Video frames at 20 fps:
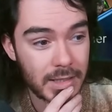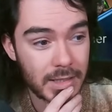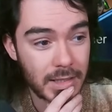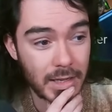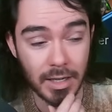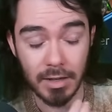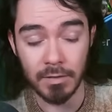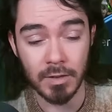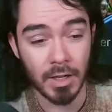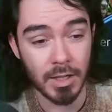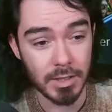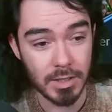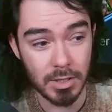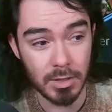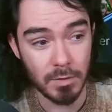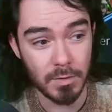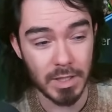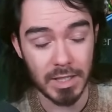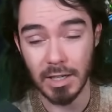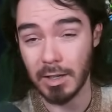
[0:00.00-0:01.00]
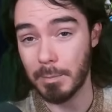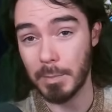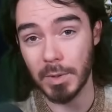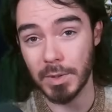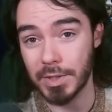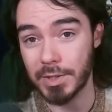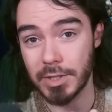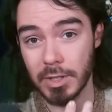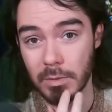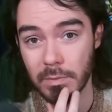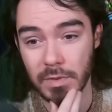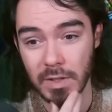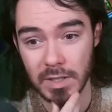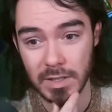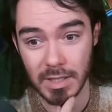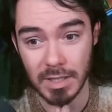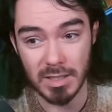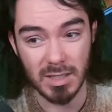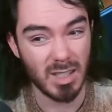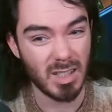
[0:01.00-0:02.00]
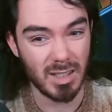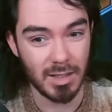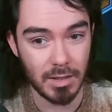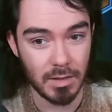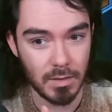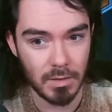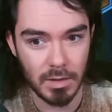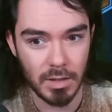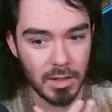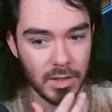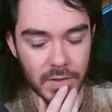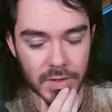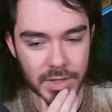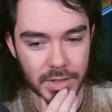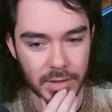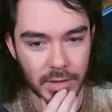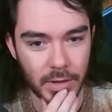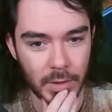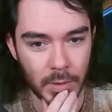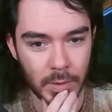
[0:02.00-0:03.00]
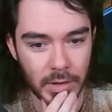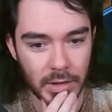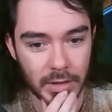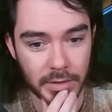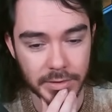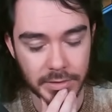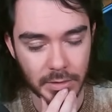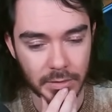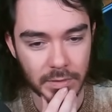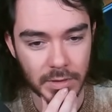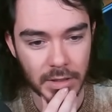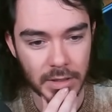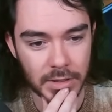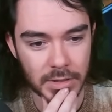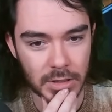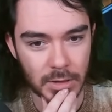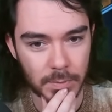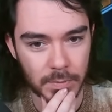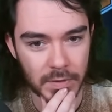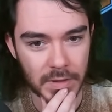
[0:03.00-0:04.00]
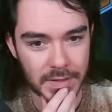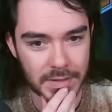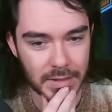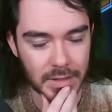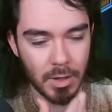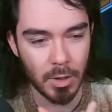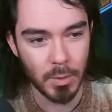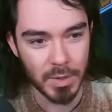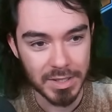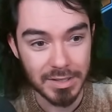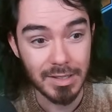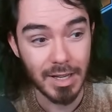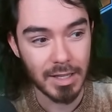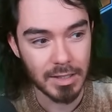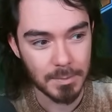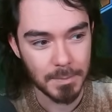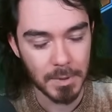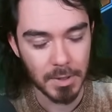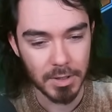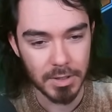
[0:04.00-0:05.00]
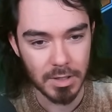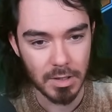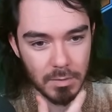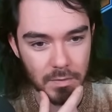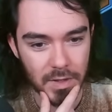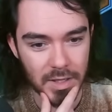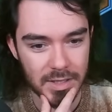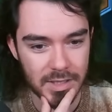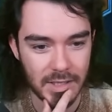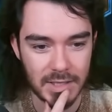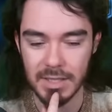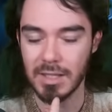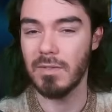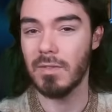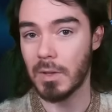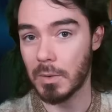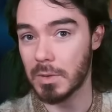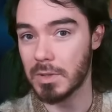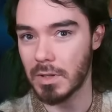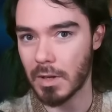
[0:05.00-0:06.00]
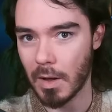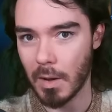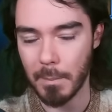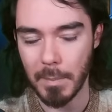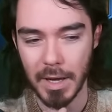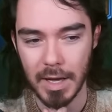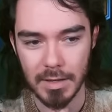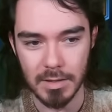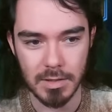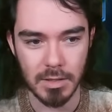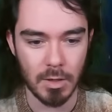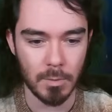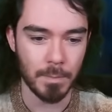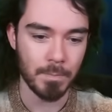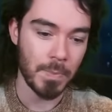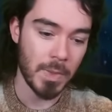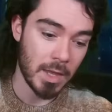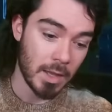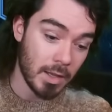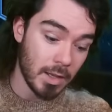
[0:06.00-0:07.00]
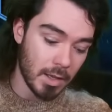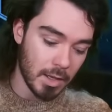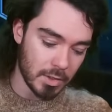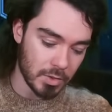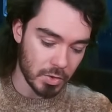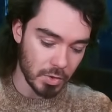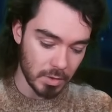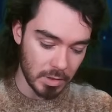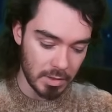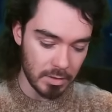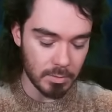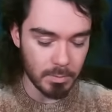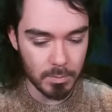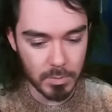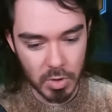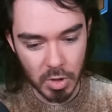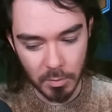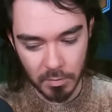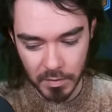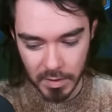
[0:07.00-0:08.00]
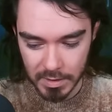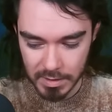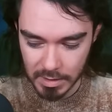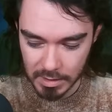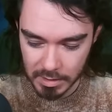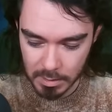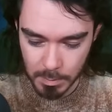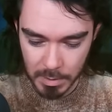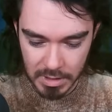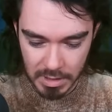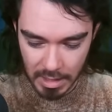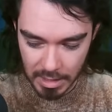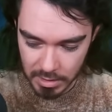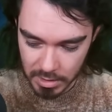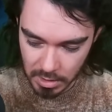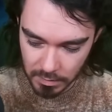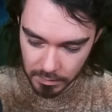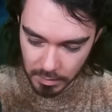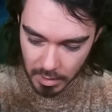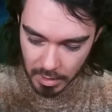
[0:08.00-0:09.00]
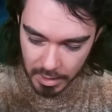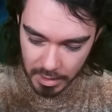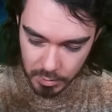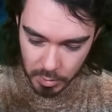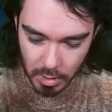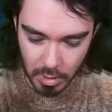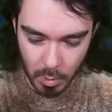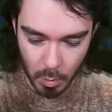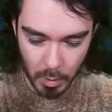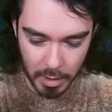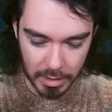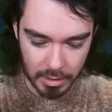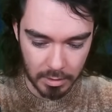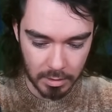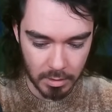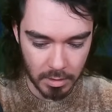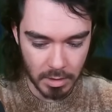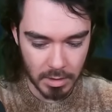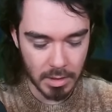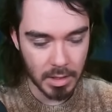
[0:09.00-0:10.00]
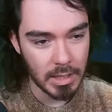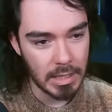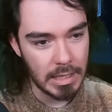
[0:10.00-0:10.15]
And I've got two. I pulled a dupe physics like years ago, so I've got a dupe physics. Always sad to pull a dupe physics, even though it's not a bad dupe. And certainly dupe physics potentially for Hydra quite good.